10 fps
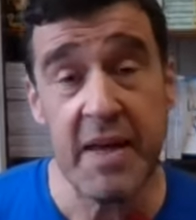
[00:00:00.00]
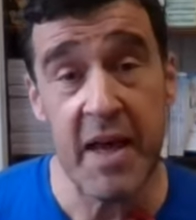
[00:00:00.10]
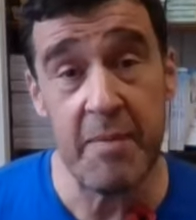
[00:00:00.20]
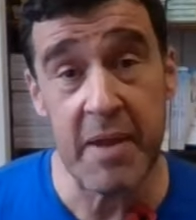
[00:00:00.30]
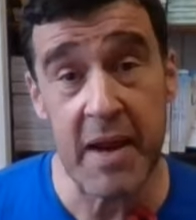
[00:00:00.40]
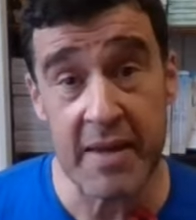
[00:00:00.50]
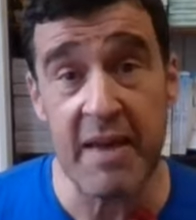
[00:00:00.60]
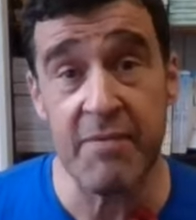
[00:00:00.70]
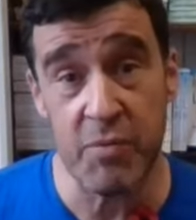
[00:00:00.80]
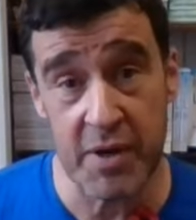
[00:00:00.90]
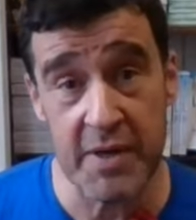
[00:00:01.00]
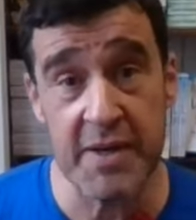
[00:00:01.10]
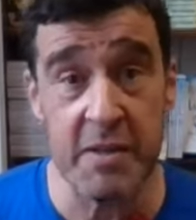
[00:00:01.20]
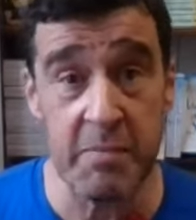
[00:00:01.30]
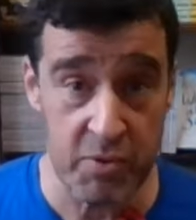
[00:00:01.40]
I gave up working
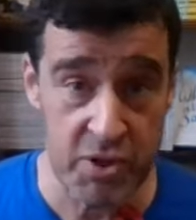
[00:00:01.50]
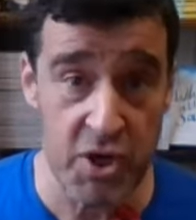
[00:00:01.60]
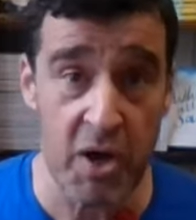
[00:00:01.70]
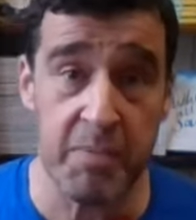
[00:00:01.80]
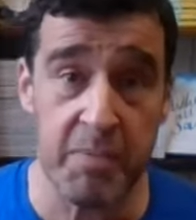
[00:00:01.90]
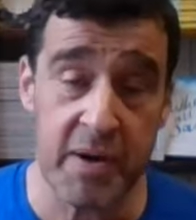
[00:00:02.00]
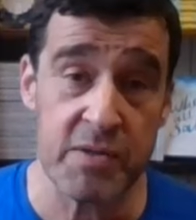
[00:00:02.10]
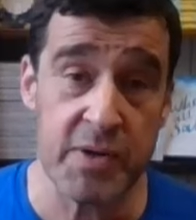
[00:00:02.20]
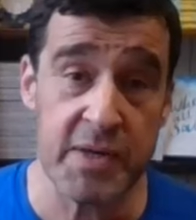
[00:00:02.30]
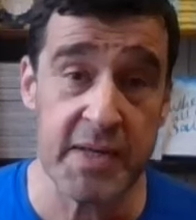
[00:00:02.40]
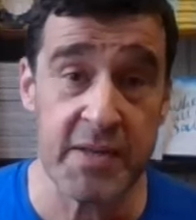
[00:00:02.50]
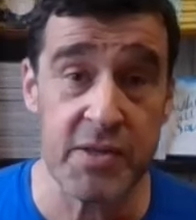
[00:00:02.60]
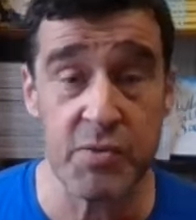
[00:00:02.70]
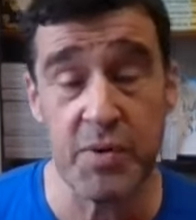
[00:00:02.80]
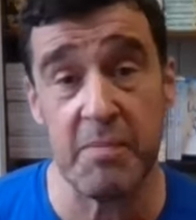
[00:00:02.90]
in the bookshop where I was working. I
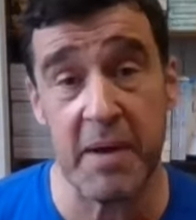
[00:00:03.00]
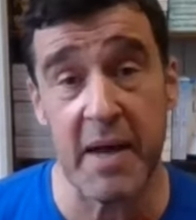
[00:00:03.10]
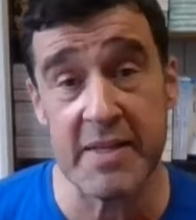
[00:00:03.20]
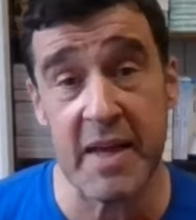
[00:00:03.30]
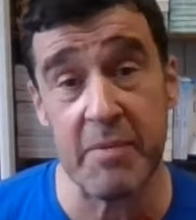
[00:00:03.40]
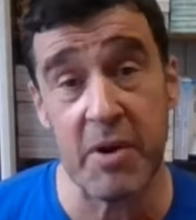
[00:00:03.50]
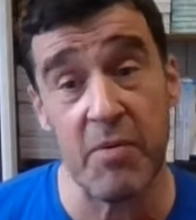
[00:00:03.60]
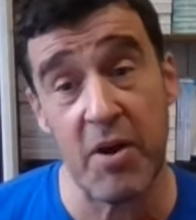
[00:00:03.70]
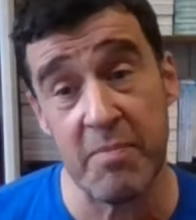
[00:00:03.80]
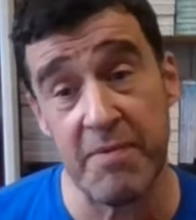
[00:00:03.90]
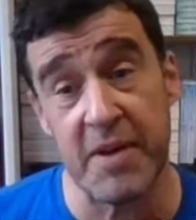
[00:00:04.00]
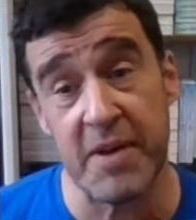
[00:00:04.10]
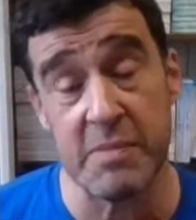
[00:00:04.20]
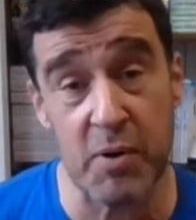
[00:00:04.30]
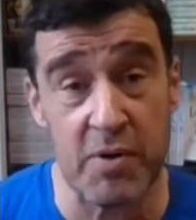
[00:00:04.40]
just worked part-time and I wrote my
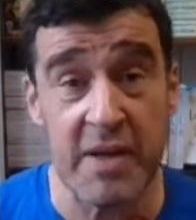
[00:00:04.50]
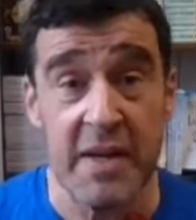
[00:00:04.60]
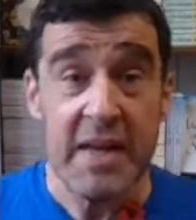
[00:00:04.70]
first book.